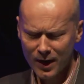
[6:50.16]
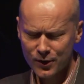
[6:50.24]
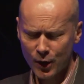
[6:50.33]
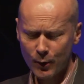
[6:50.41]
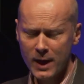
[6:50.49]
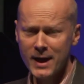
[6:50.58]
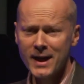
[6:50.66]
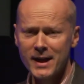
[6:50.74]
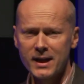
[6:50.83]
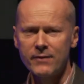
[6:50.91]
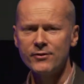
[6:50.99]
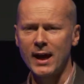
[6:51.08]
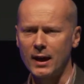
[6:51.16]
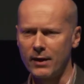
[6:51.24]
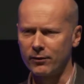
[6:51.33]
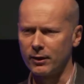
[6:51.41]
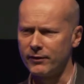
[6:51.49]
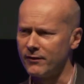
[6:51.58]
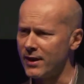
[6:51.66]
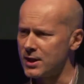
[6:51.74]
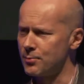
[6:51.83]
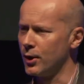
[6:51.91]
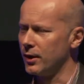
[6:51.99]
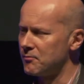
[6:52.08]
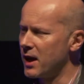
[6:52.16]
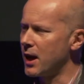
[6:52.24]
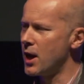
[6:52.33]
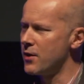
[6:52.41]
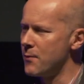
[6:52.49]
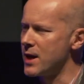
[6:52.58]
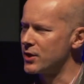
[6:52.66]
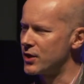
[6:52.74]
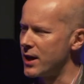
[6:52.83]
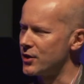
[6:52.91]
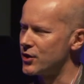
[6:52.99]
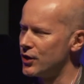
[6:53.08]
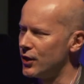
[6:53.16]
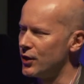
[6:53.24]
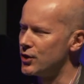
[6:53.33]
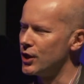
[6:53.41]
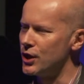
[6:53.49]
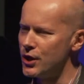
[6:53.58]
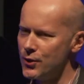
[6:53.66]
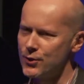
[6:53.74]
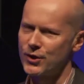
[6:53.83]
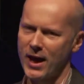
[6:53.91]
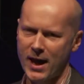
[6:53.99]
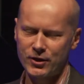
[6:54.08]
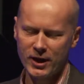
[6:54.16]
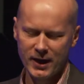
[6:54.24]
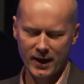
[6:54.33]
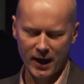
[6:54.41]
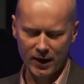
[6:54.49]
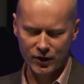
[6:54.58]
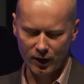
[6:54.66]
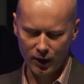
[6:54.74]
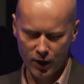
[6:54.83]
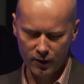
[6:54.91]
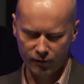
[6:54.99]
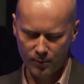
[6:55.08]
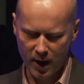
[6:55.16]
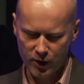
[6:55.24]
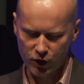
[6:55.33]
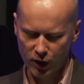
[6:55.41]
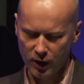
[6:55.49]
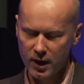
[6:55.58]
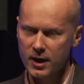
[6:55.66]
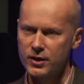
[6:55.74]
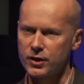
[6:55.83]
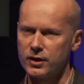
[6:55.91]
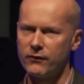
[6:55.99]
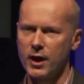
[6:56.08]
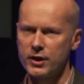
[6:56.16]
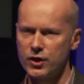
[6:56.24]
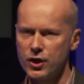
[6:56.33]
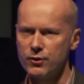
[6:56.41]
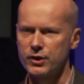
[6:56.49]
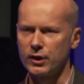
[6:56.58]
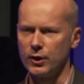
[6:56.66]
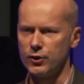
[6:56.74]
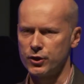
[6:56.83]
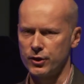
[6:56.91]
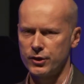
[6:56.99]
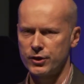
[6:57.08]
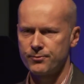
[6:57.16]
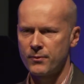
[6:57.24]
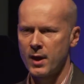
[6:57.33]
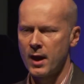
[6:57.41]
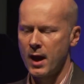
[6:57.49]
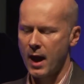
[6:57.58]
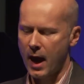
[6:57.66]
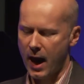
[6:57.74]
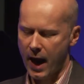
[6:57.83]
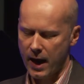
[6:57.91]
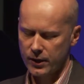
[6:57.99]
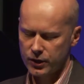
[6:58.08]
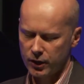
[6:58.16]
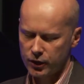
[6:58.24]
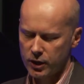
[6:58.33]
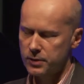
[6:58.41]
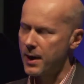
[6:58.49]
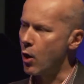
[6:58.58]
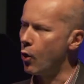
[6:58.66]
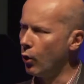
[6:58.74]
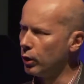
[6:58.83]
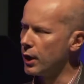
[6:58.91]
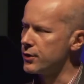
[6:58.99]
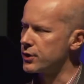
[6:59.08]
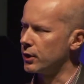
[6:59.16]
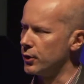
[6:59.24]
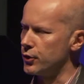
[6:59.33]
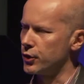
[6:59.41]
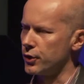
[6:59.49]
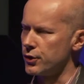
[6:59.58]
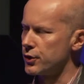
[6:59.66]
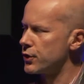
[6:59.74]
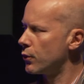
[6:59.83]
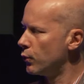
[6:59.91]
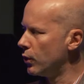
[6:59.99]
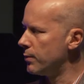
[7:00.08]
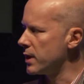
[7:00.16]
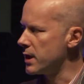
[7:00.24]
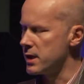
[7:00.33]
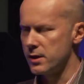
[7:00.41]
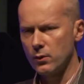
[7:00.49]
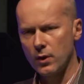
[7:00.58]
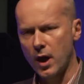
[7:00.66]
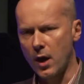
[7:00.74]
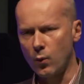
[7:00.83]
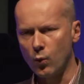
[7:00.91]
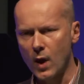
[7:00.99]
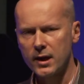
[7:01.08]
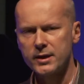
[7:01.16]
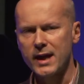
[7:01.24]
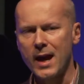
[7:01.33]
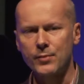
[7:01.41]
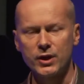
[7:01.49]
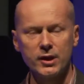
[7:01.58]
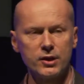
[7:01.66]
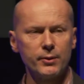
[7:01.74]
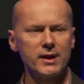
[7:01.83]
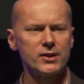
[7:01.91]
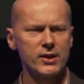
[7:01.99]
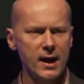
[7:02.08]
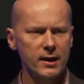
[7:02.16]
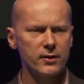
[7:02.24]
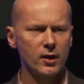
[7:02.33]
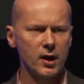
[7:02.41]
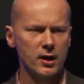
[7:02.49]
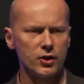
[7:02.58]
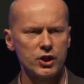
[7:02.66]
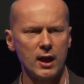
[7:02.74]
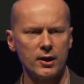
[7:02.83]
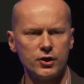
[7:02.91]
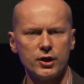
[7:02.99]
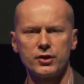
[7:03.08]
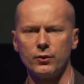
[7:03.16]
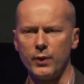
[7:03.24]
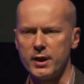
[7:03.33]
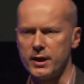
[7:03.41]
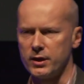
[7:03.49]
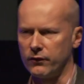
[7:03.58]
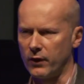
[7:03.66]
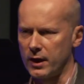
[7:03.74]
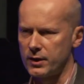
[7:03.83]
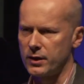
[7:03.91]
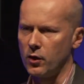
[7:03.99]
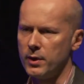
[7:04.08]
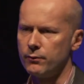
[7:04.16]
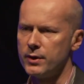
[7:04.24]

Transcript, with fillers: So given that level of investment, it kind of makes sense to, to use that and to learn from nature to devise new solutions. And just about all those solutions will be uh, well adapted to exactly the kind of challenges that we need to face. There'll be